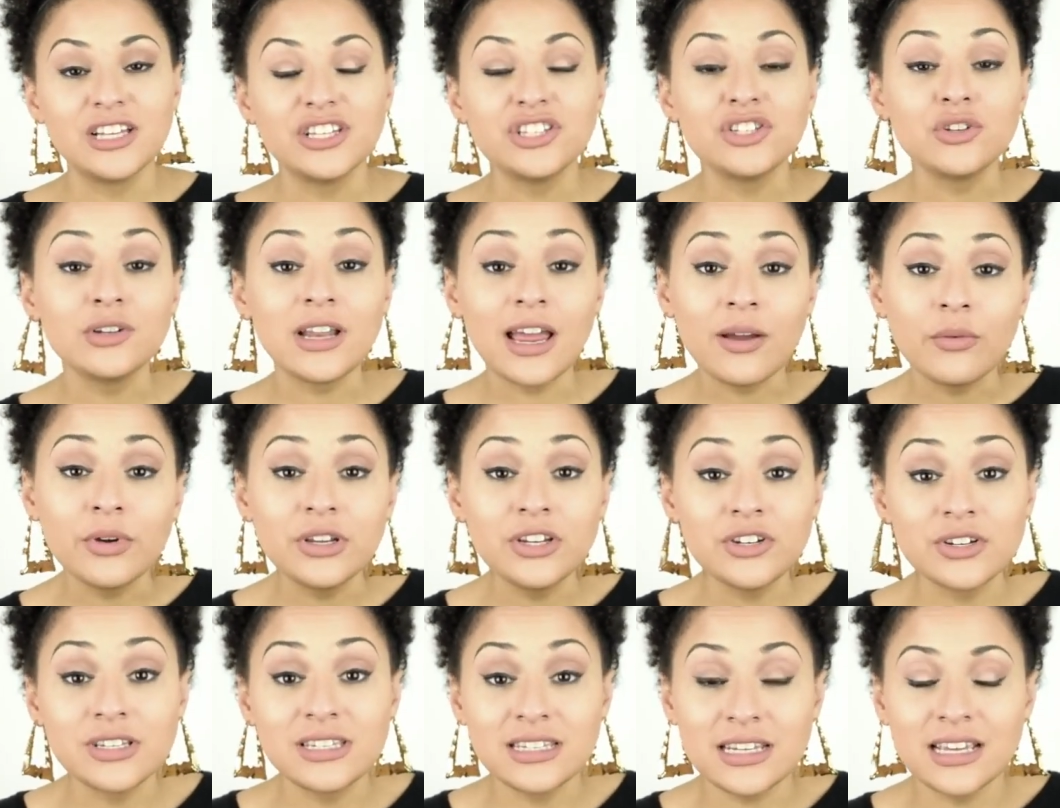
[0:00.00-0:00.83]
So now
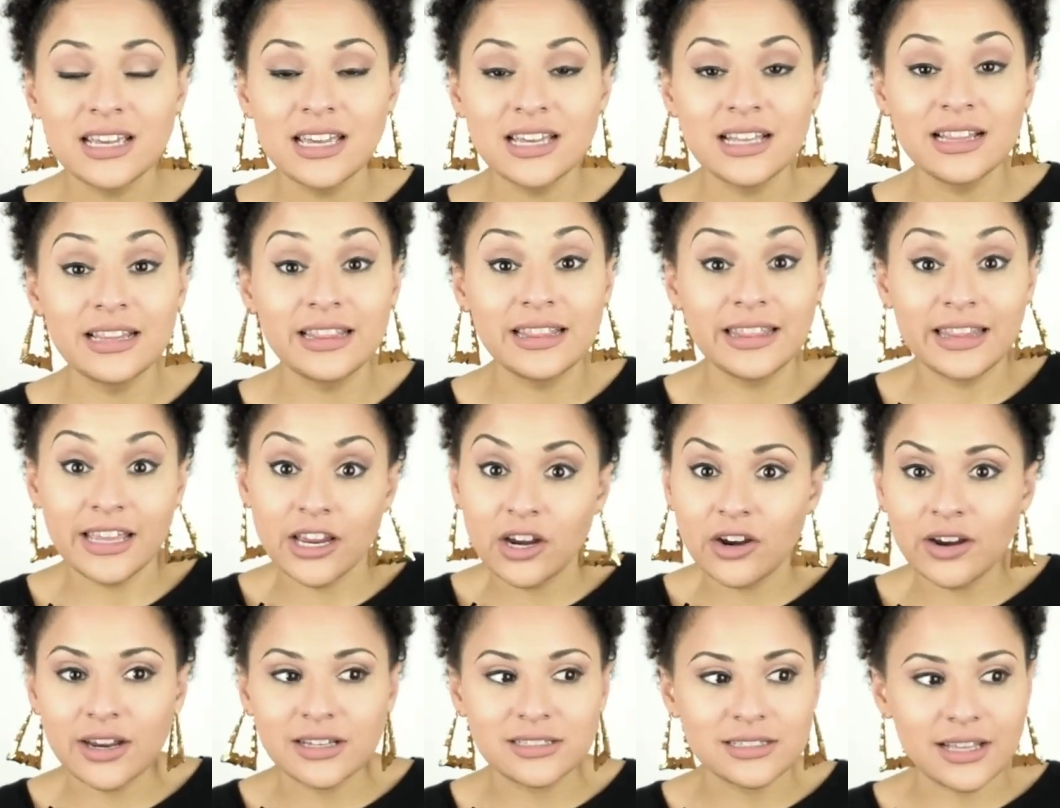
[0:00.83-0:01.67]
when you're singing
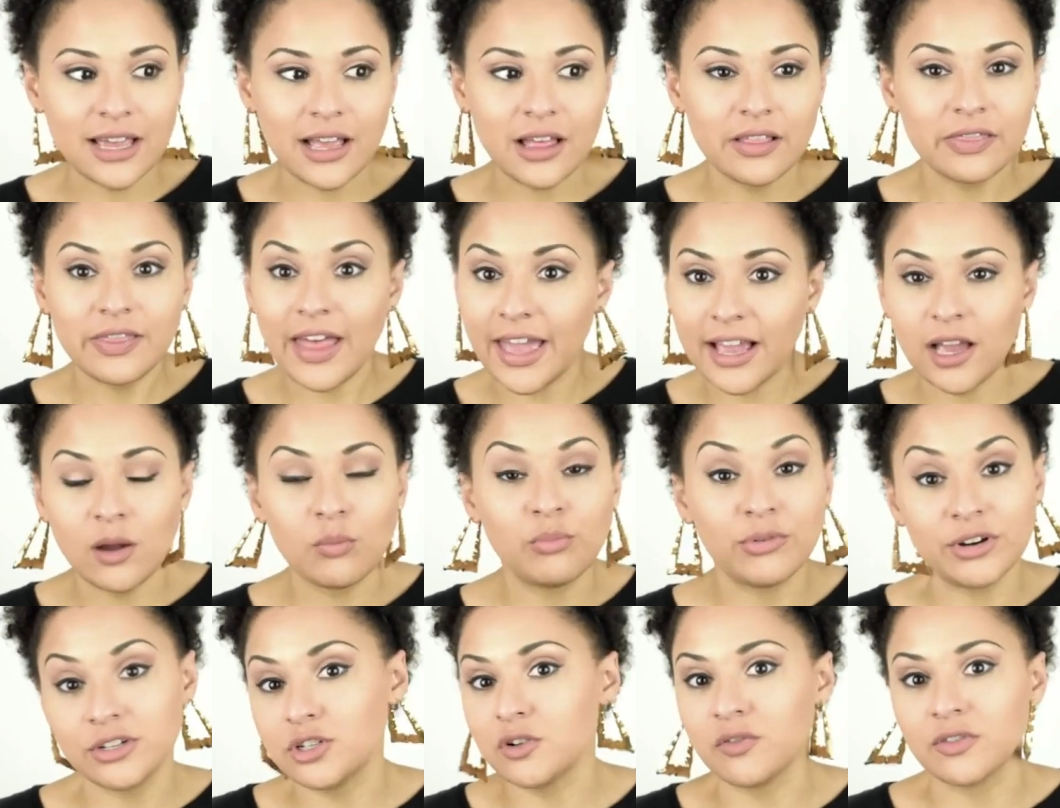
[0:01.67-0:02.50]
lyrics like a
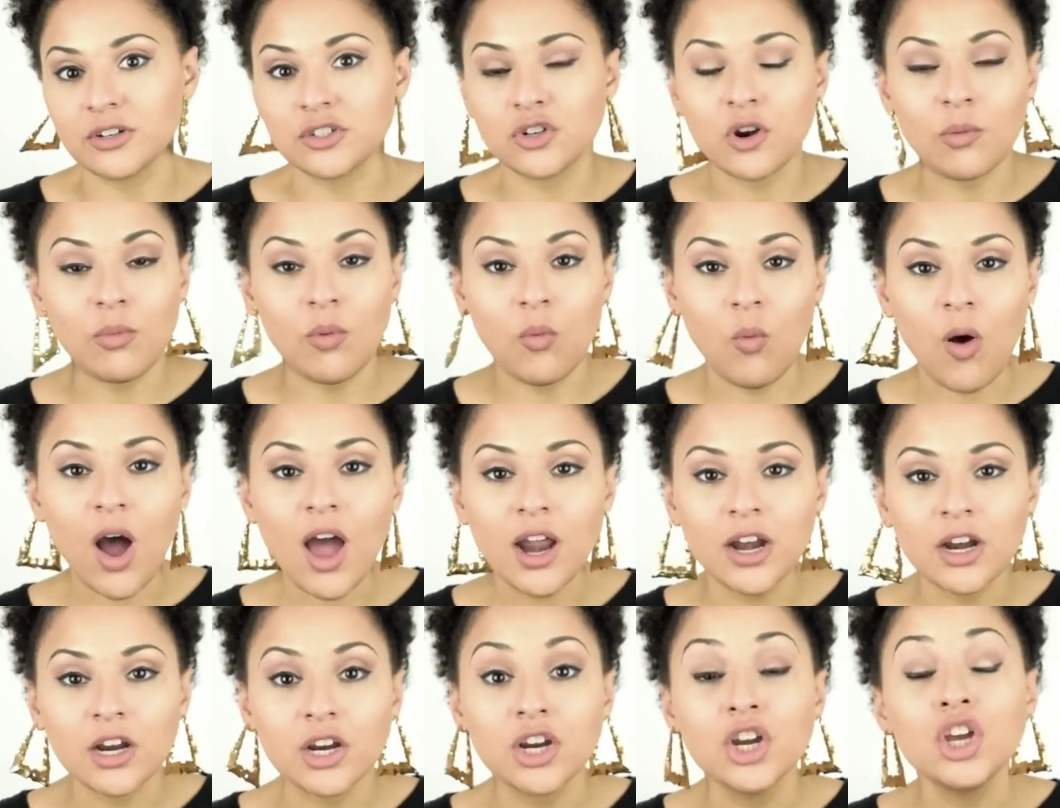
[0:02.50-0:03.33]
bridge over troubled
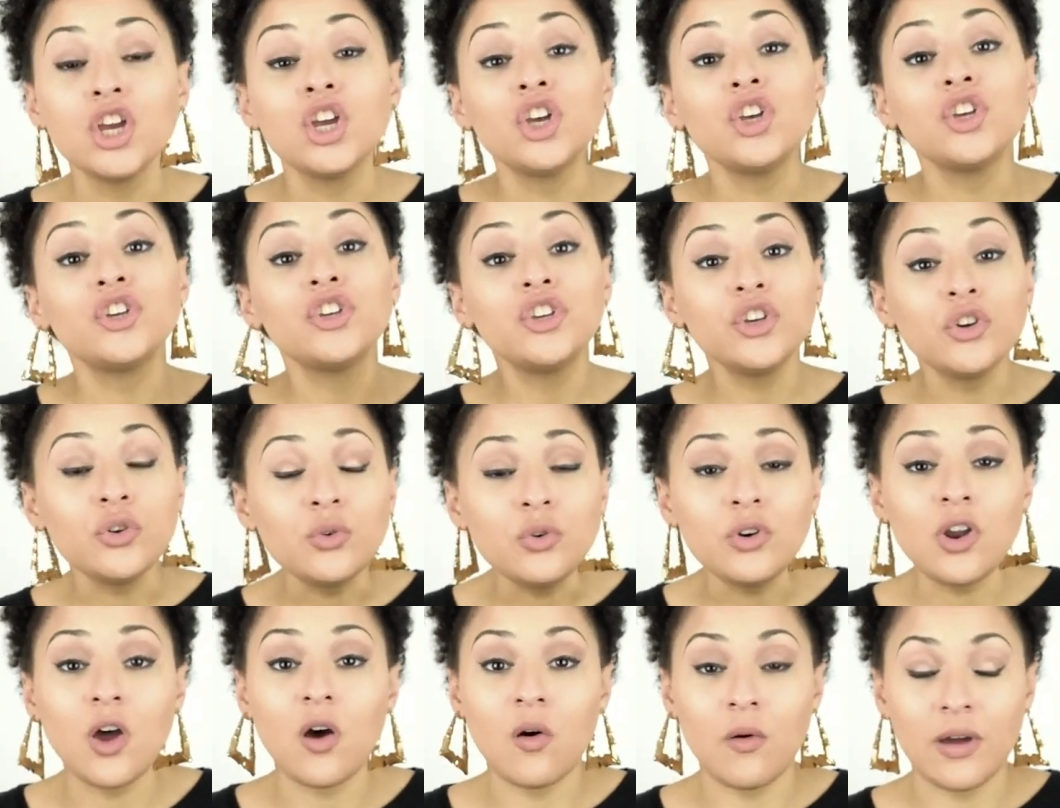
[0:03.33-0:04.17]
water,
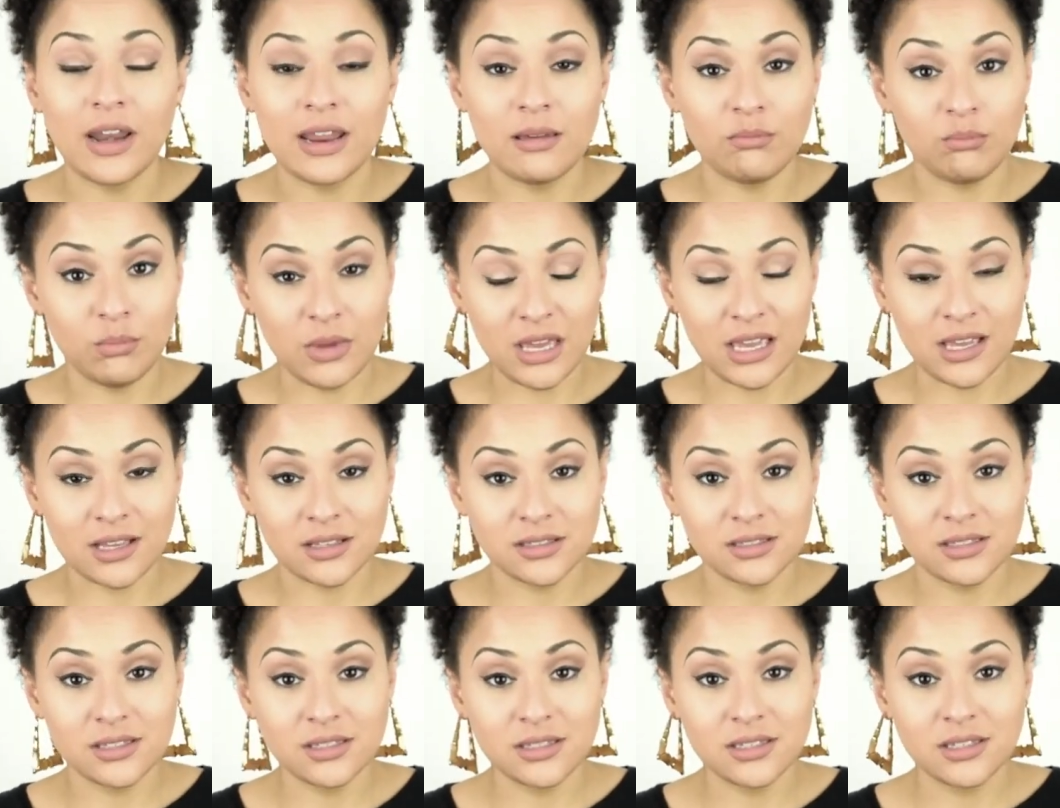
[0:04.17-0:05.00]
you know what it
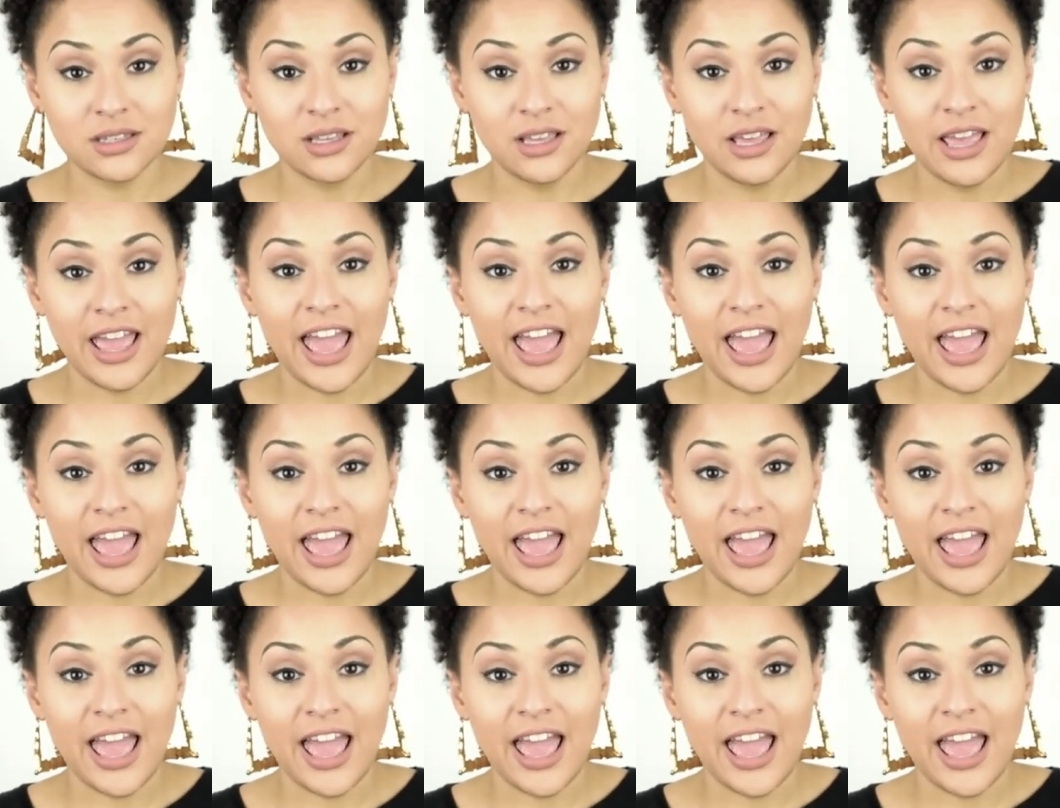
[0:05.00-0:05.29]
means.